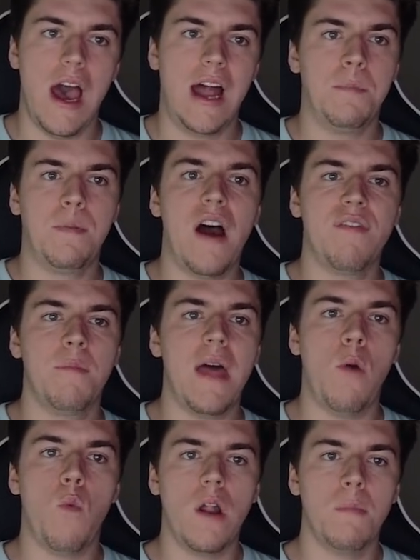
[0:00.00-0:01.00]
And apart from
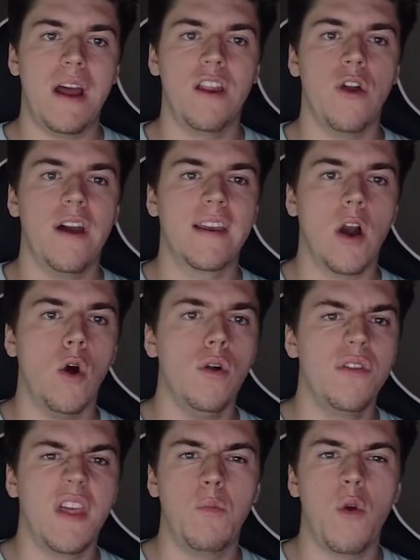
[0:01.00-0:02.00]
that one Man United
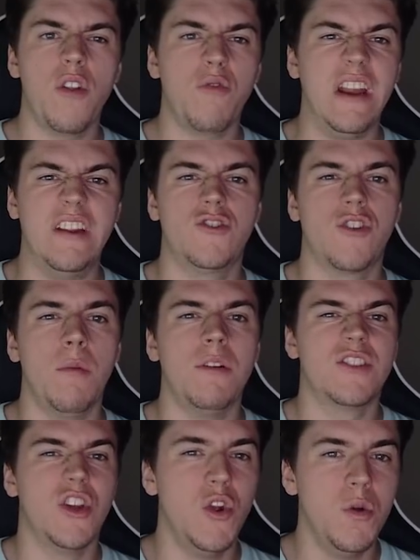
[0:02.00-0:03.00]
goal, they weren't really
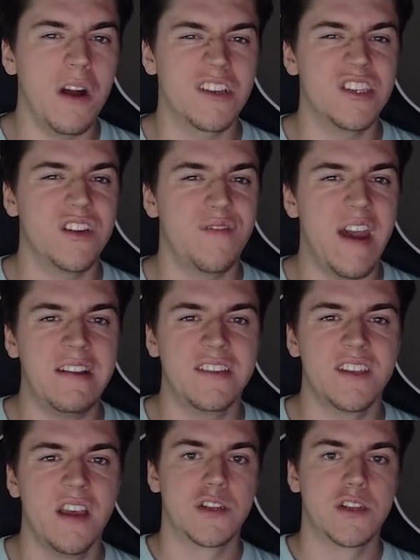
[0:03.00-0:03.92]
troubled too much in defence.